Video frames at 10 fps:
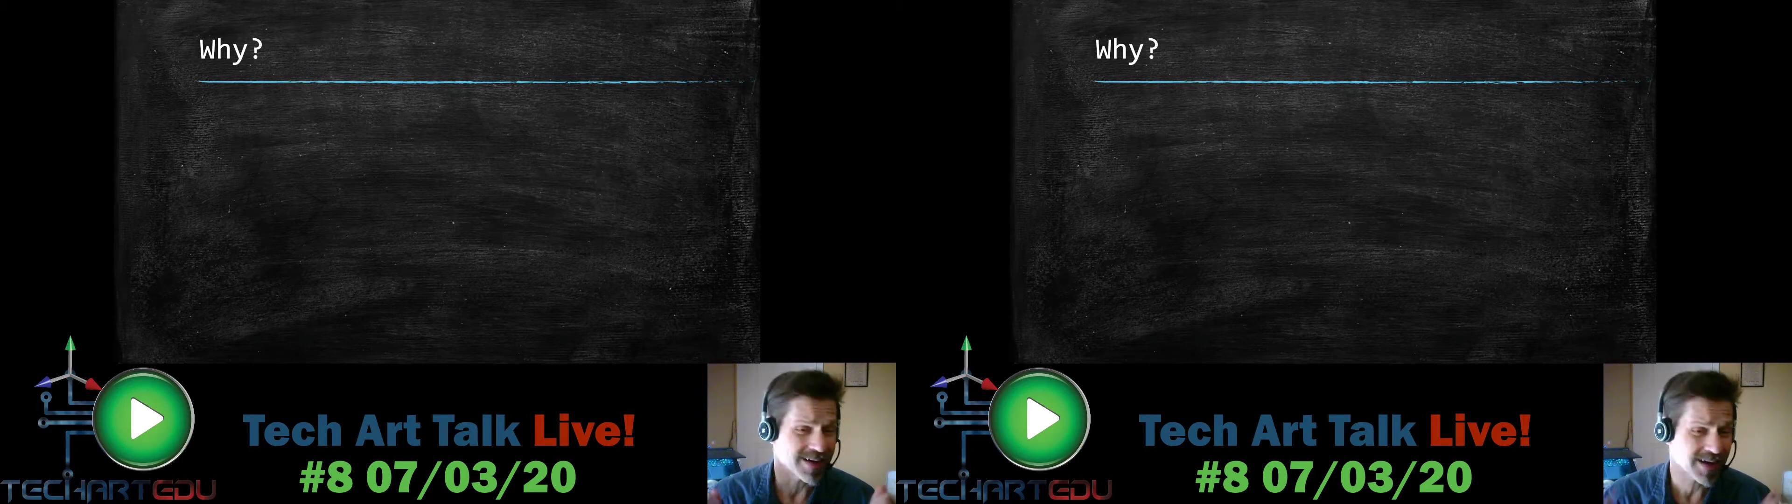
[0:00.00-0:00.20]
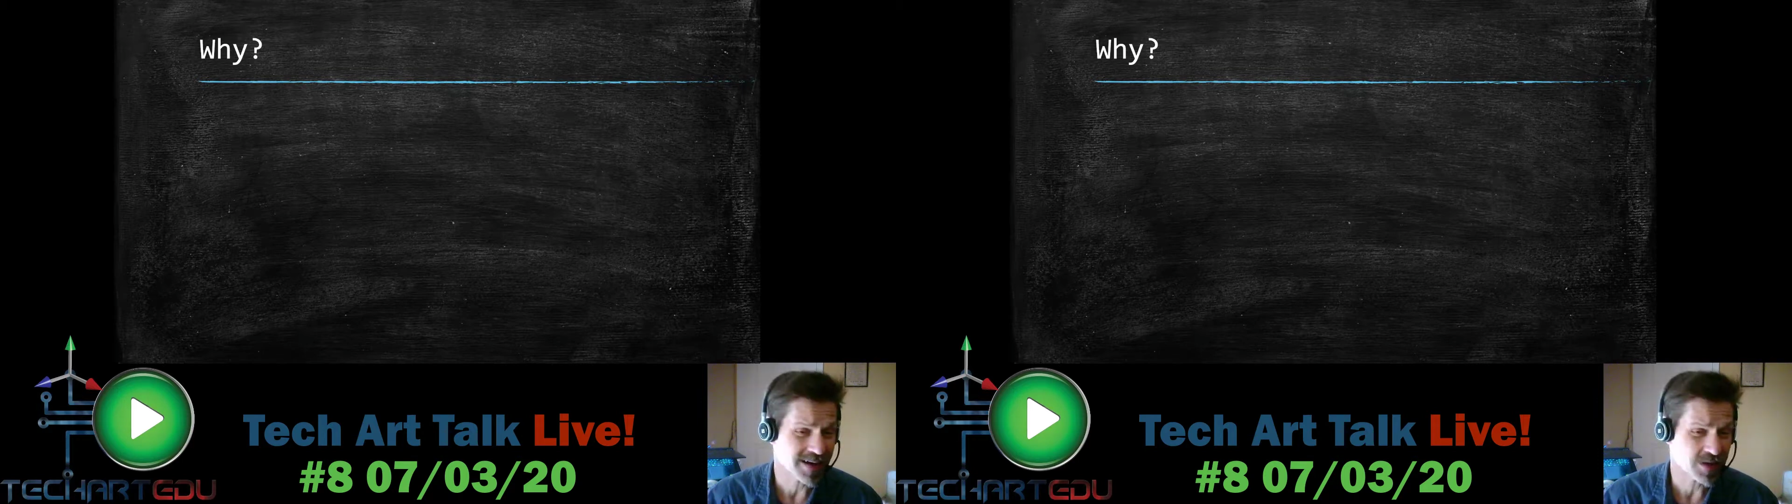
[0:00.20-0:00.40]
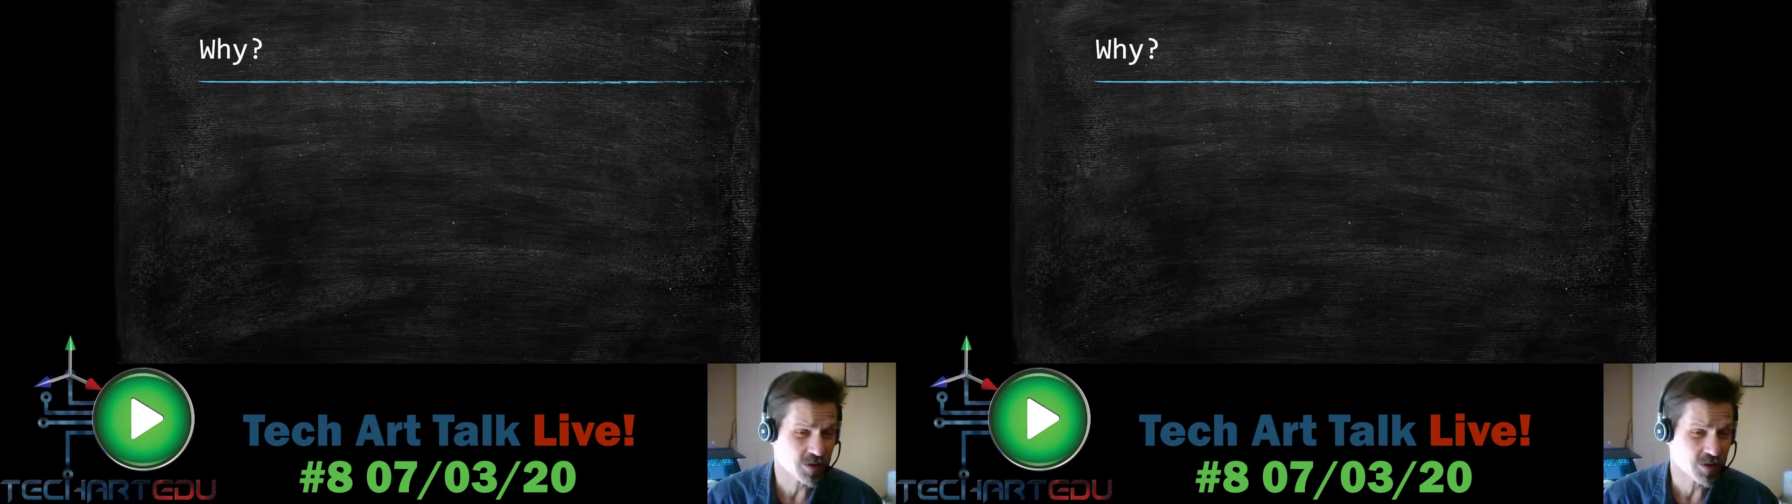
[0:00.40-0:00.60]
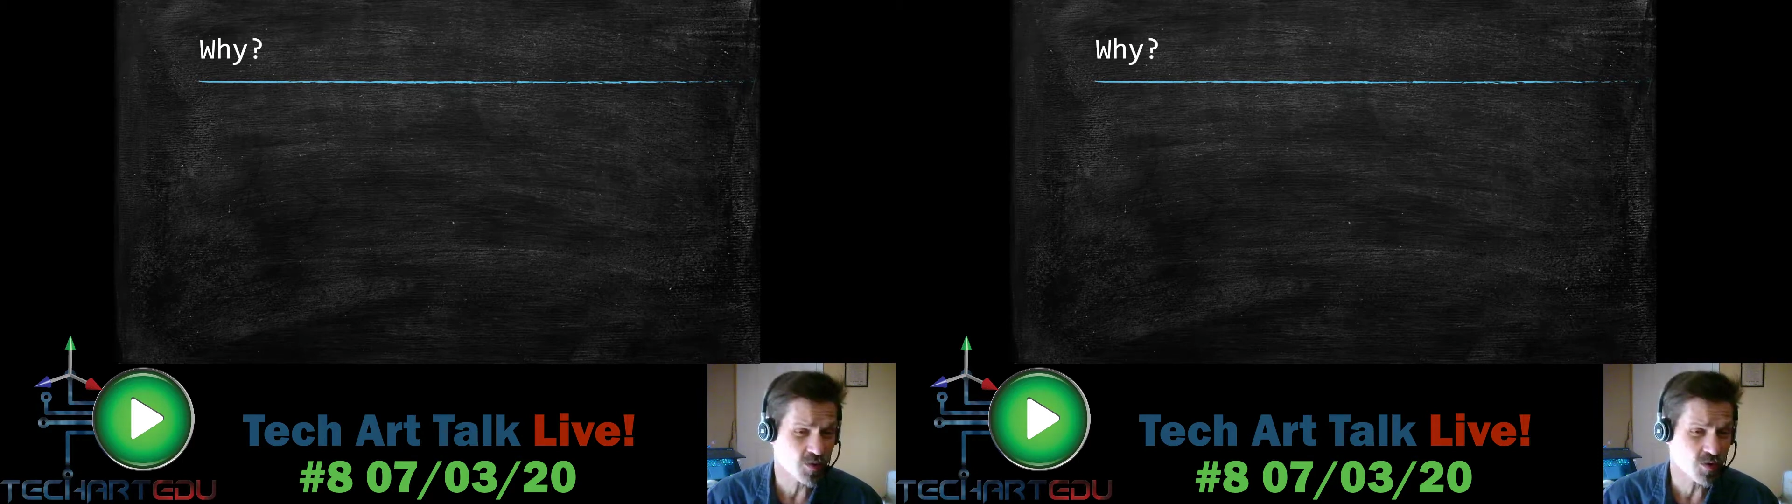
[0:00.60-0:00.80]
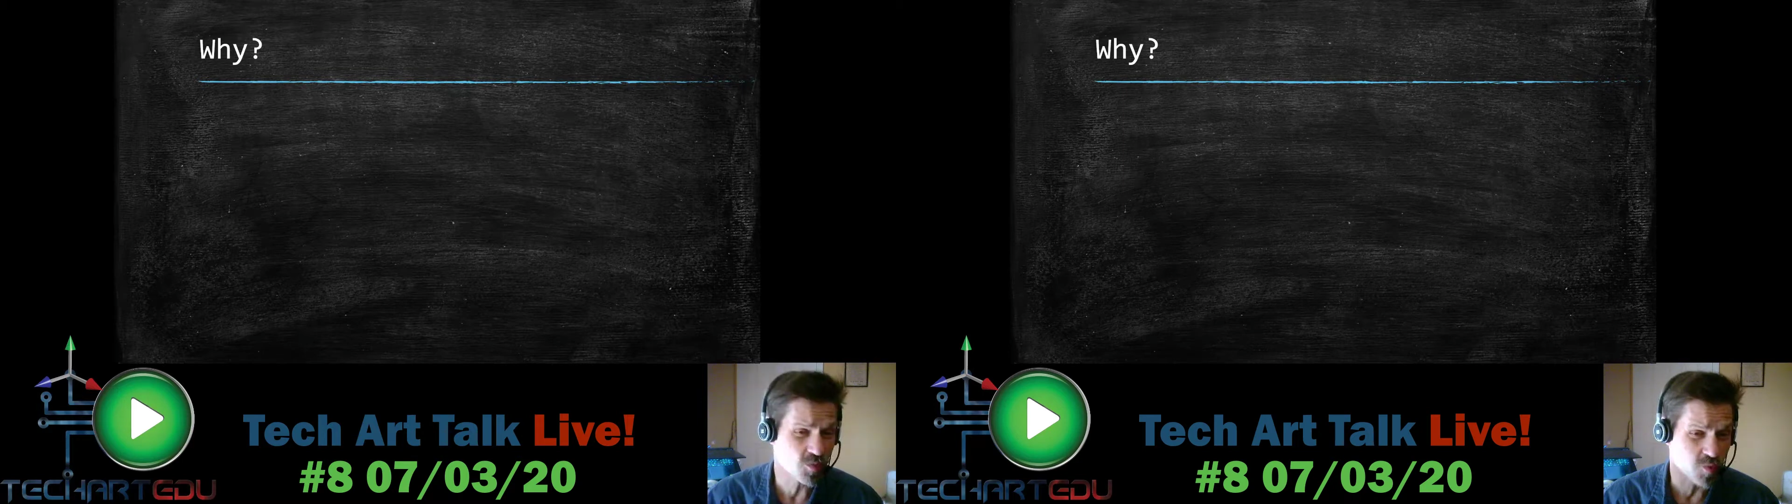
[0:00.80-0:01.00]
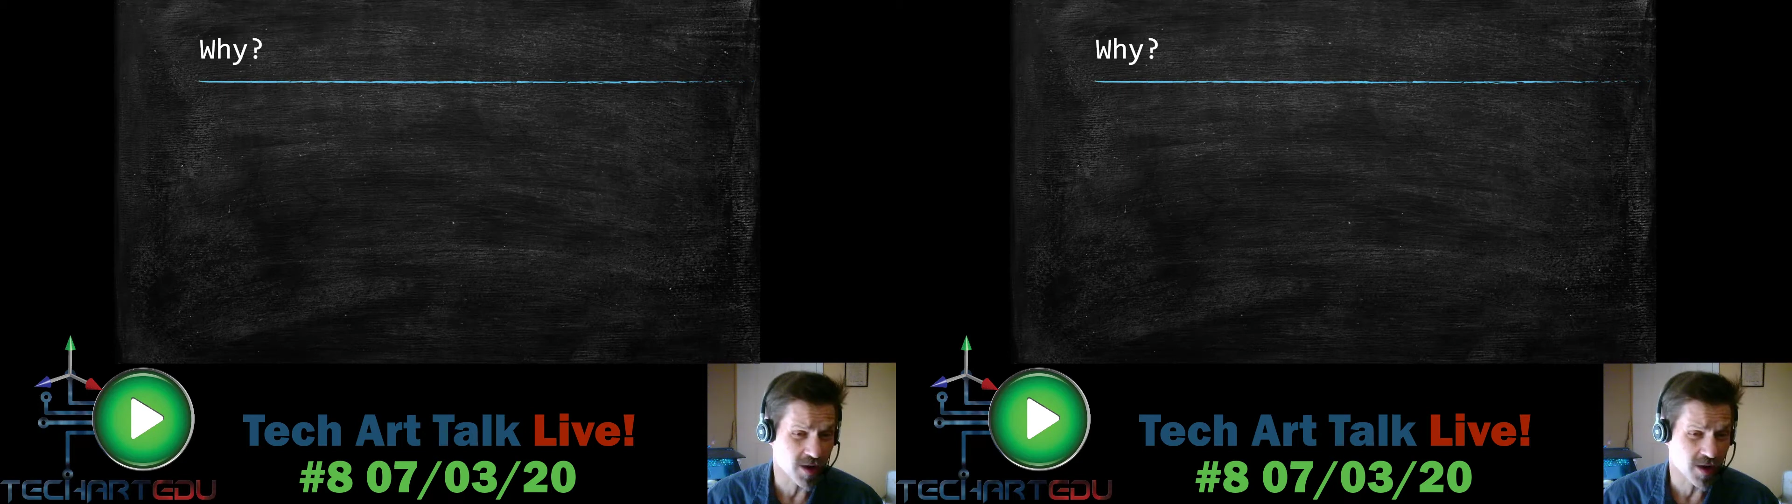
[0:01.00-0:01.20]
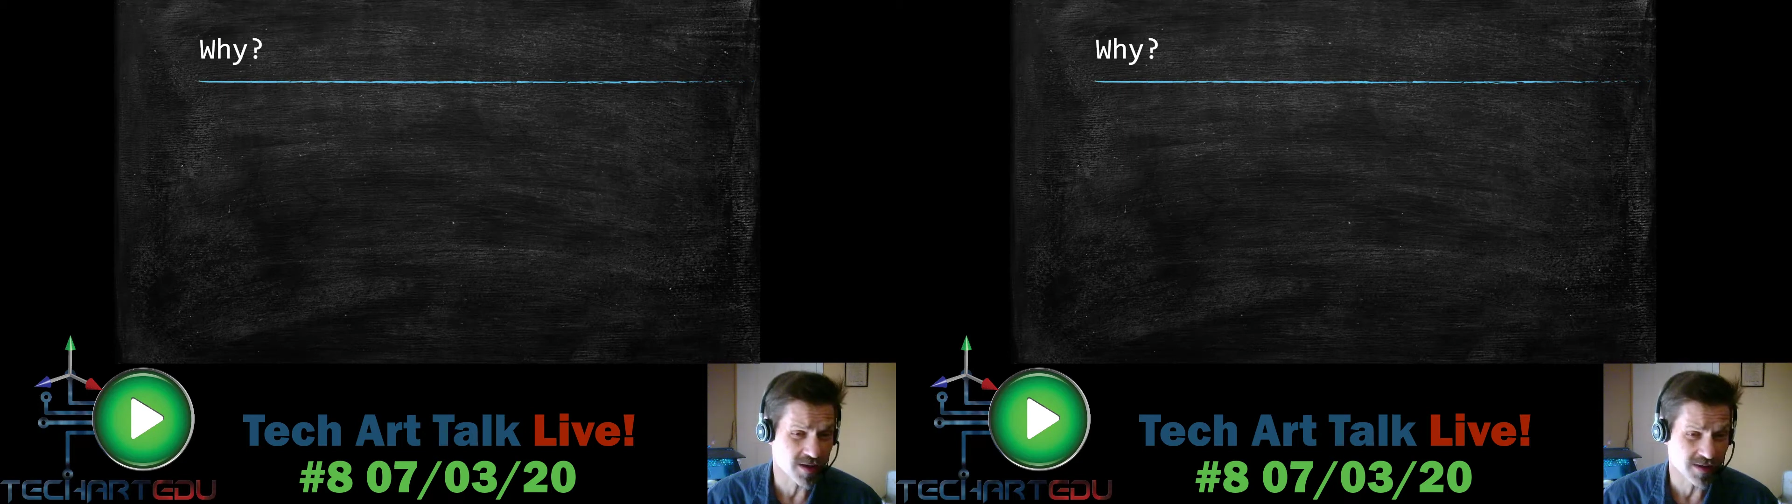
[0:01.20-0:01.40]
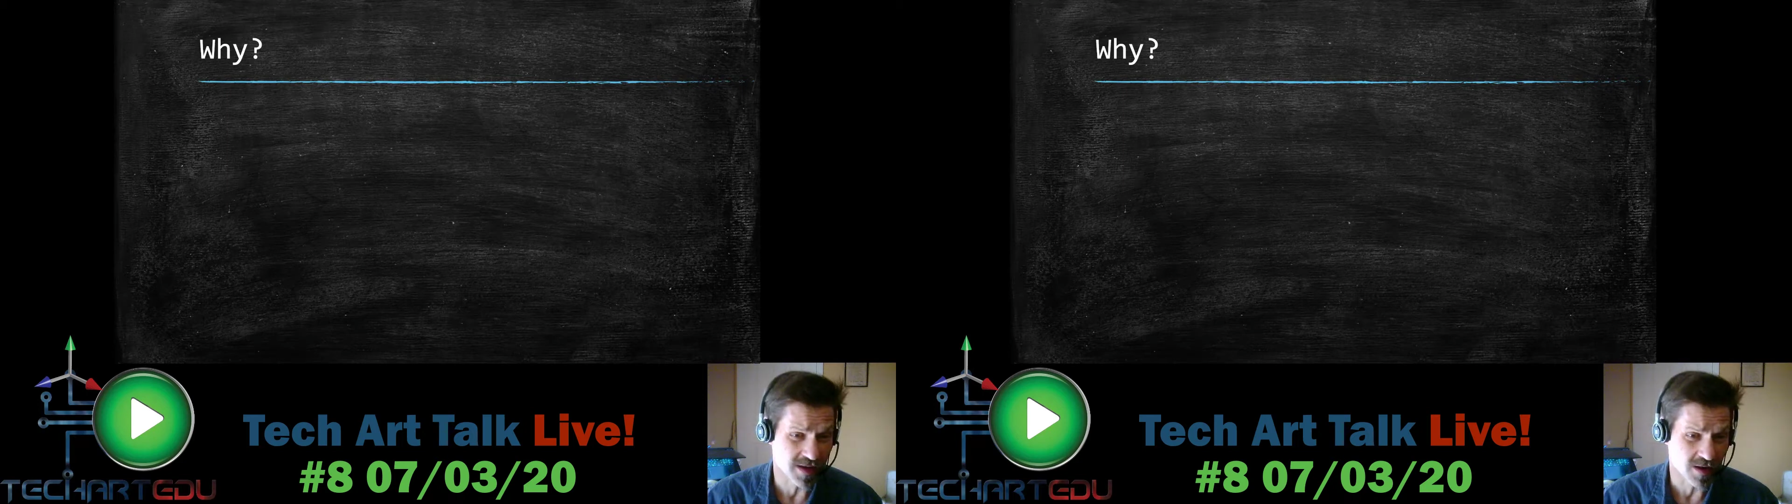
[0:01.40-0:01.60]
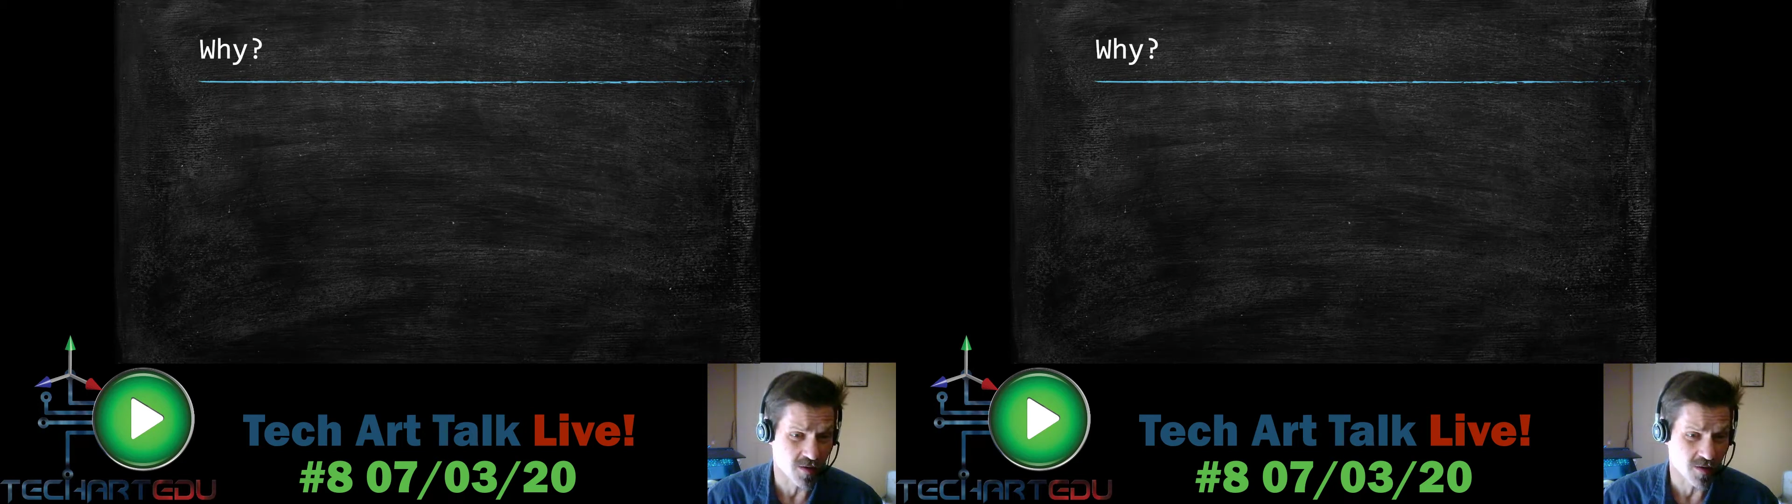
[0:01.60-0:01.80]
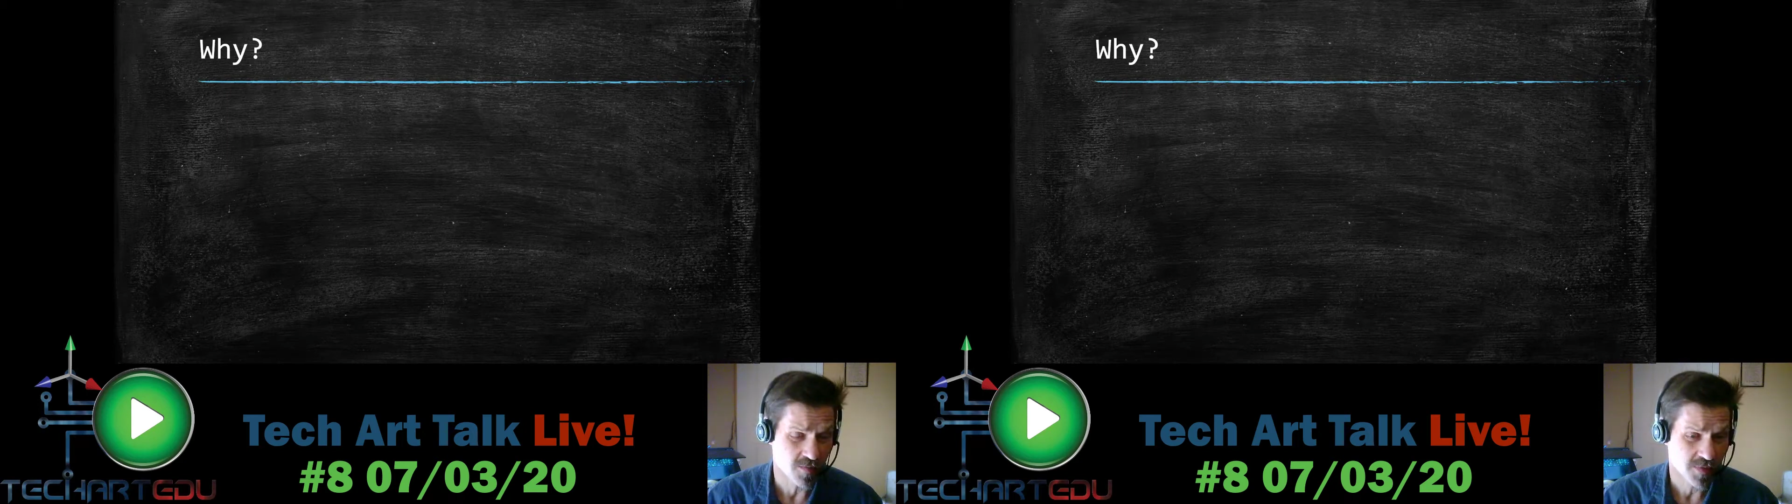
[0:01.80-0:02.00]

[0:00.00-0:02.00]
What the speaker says: high school right now,